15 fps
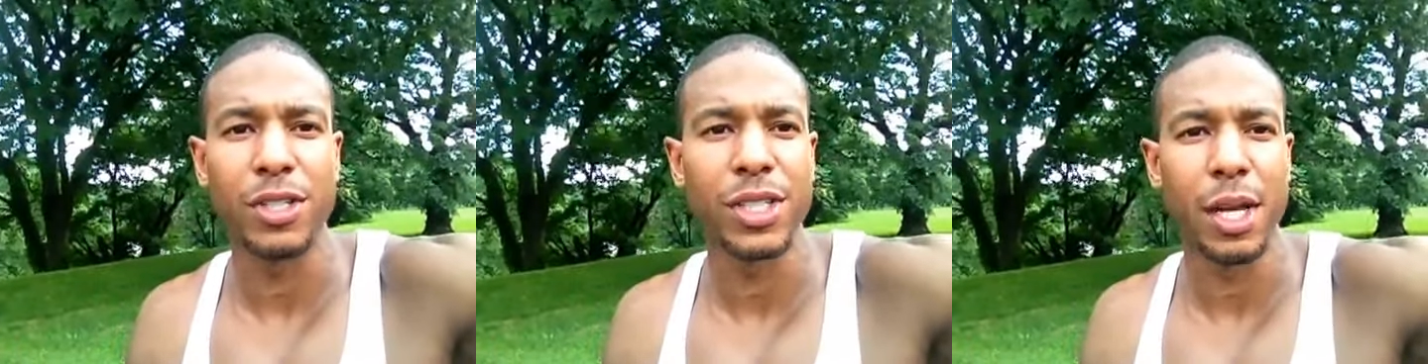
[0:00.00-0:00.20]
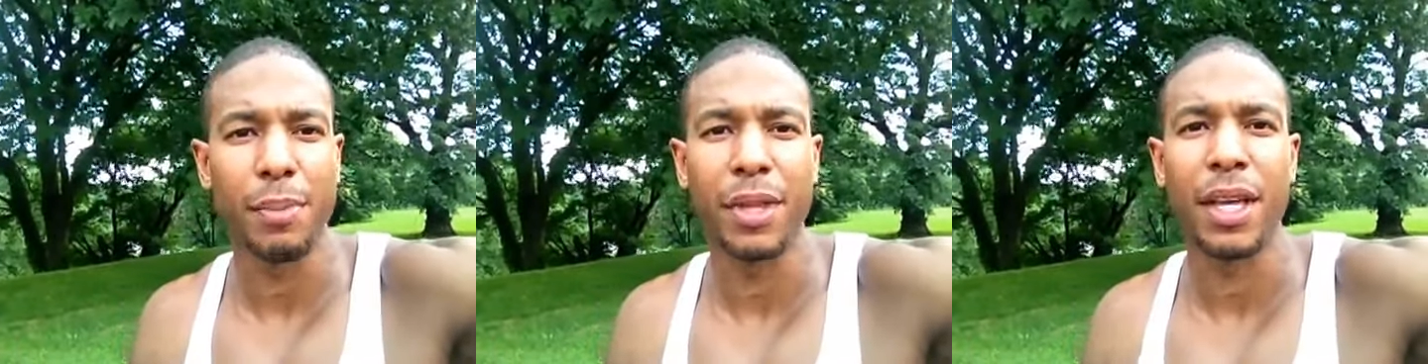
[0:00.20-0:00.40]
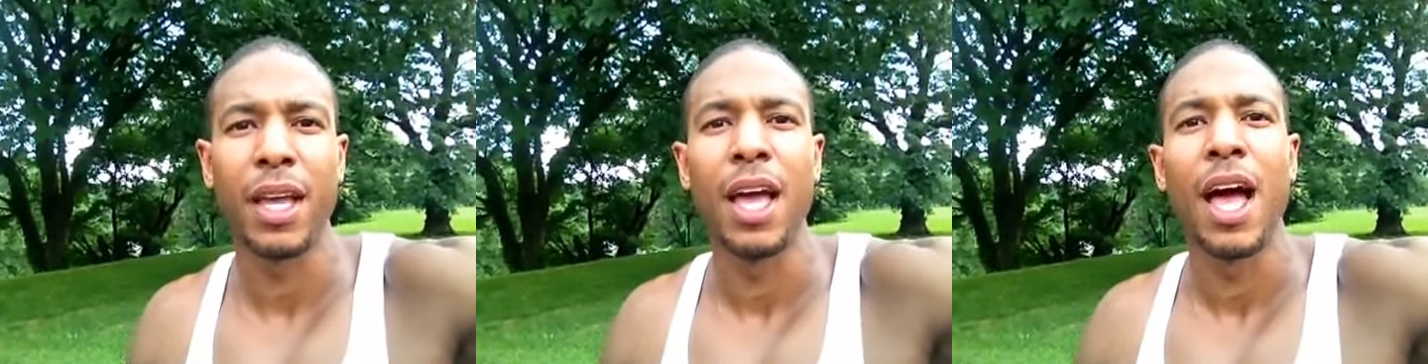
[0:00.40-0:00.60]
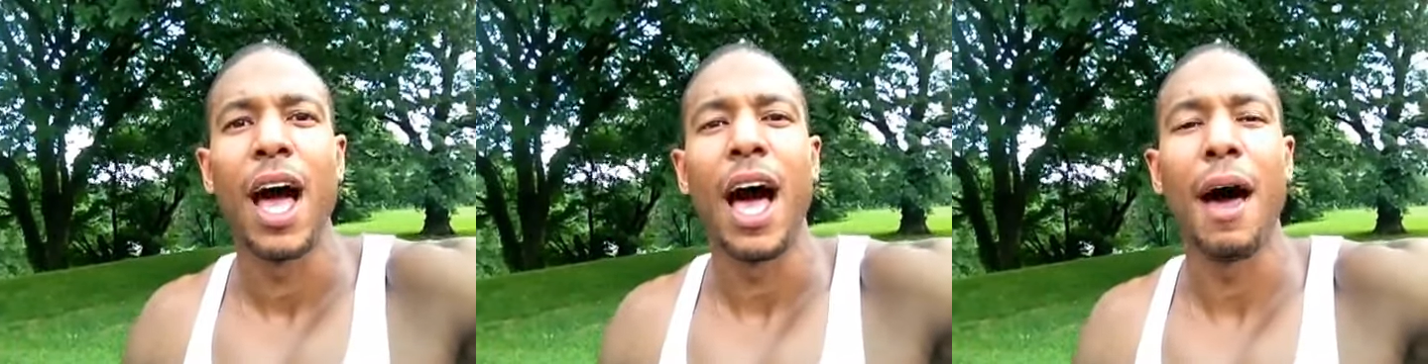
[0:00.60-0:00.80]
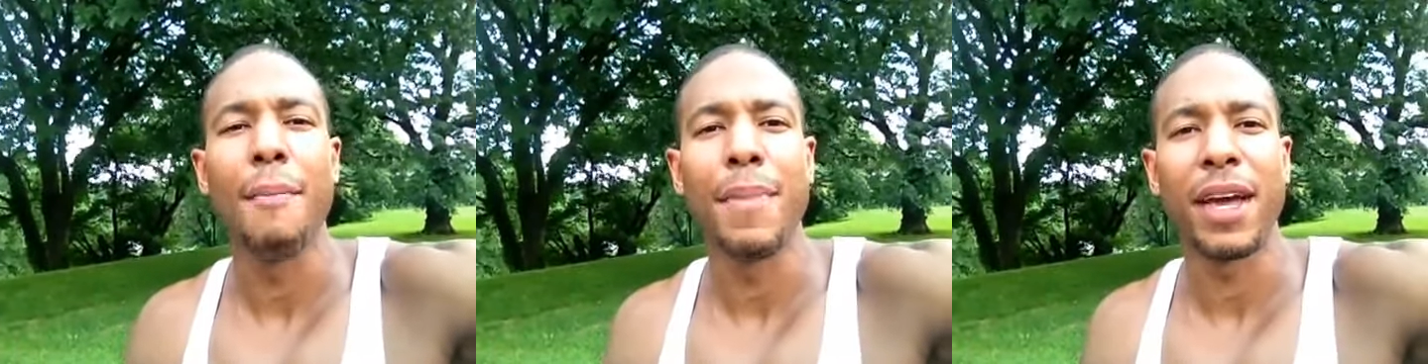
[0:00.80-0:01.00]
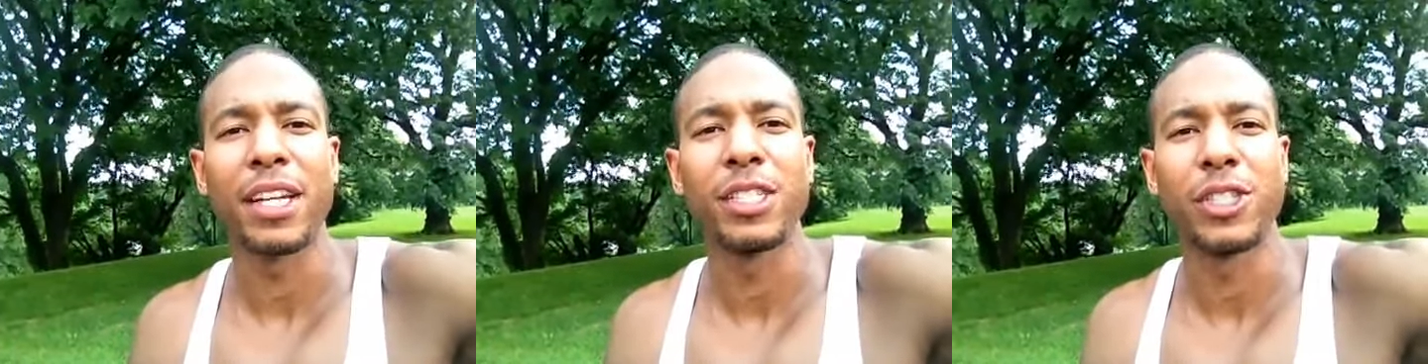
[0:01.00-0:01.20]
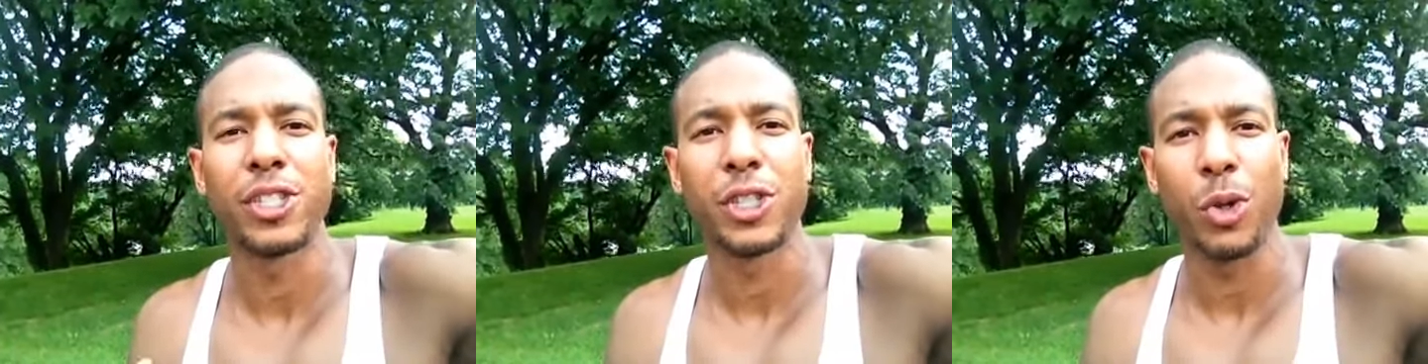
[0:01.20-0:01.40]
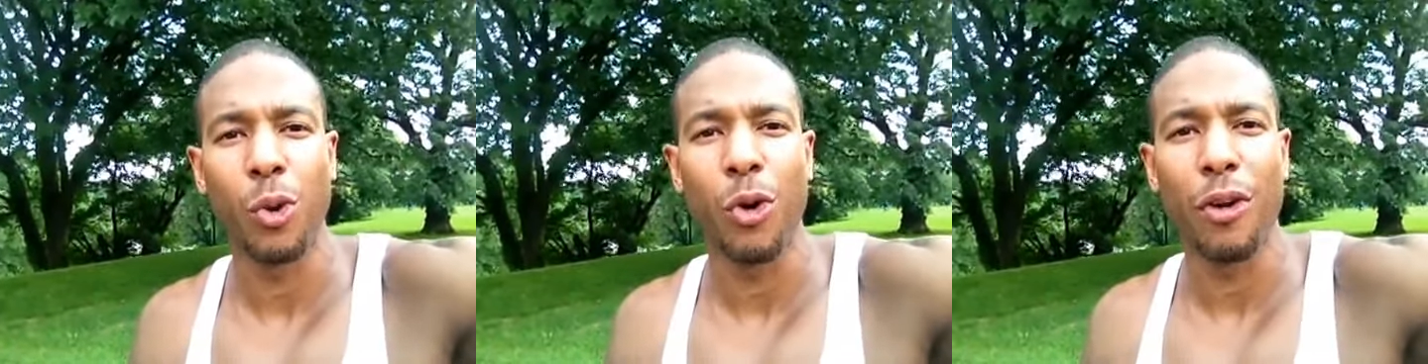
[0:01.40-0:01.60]
or something, I'm making
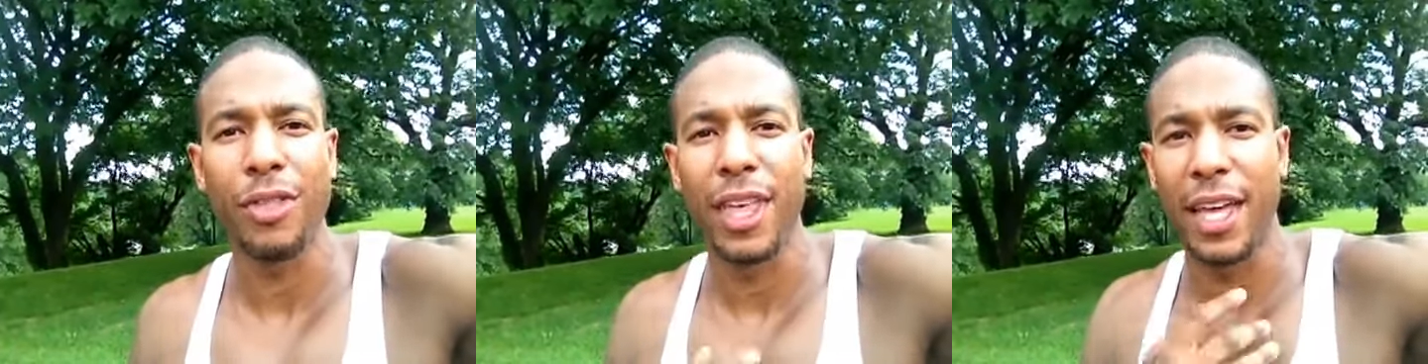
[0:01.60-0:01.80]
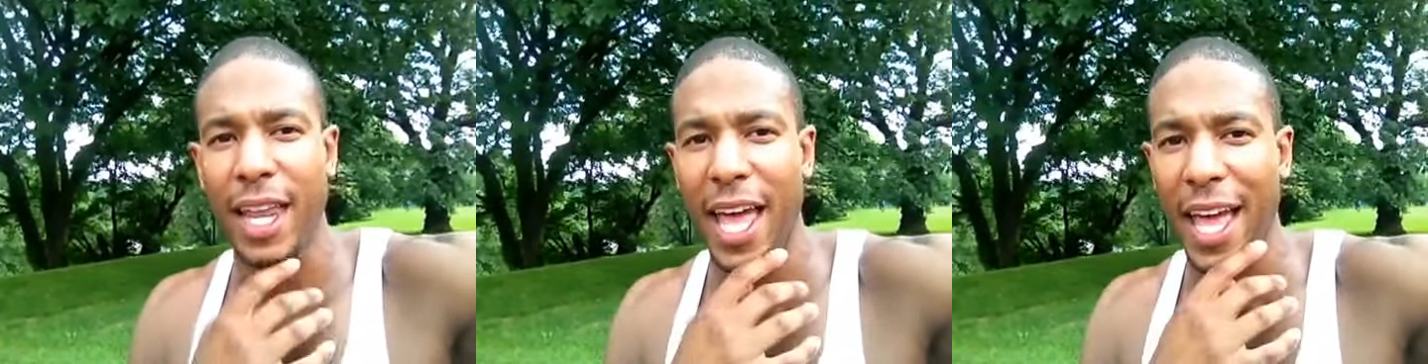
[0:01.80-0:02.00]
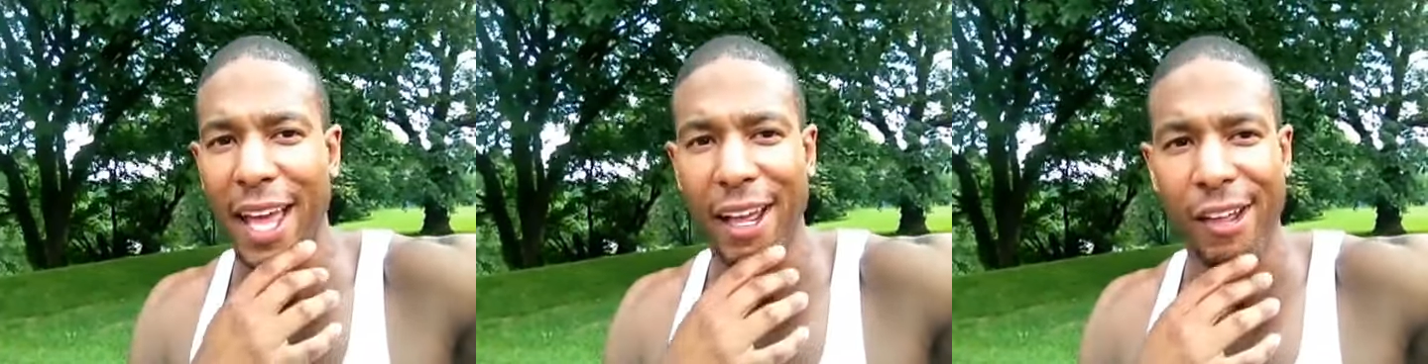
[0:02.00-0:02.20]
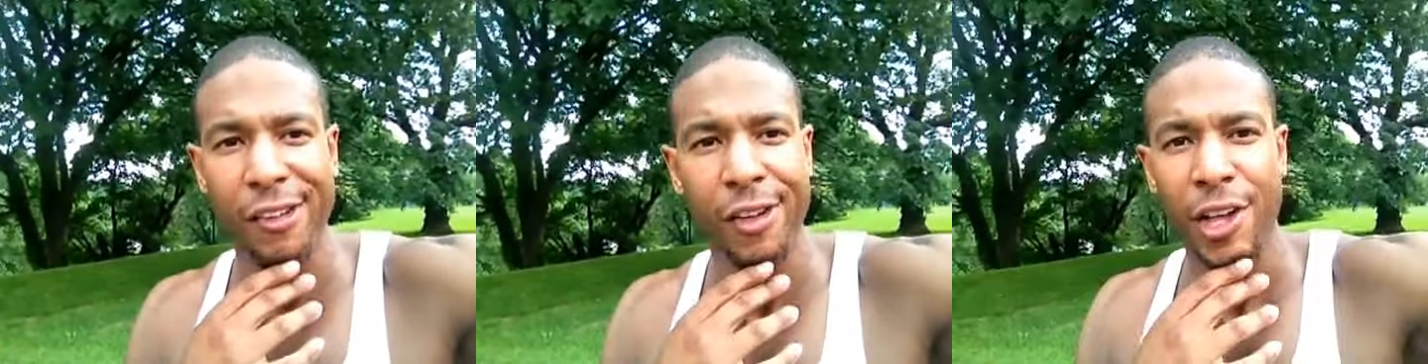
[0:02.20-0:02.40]
sure that, hey,